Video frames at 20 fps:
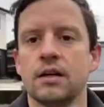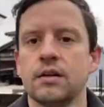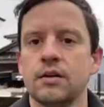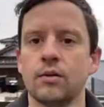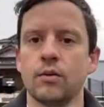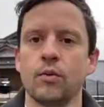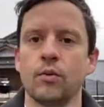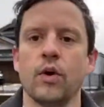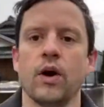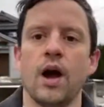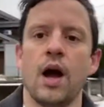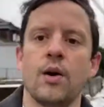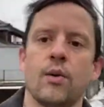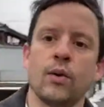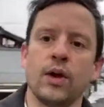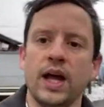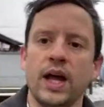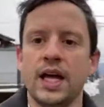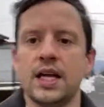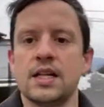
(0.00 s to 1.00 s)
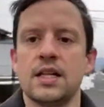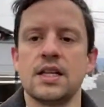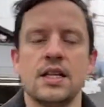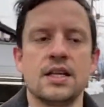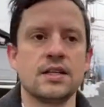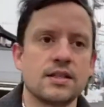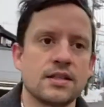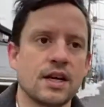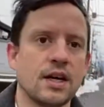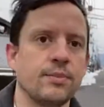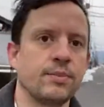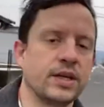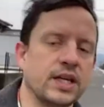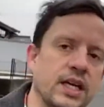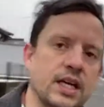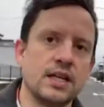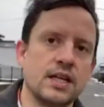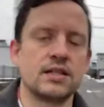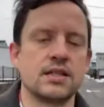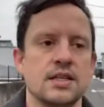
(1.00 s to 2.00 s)
where I will end this topic
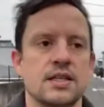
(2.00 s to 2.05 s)
is to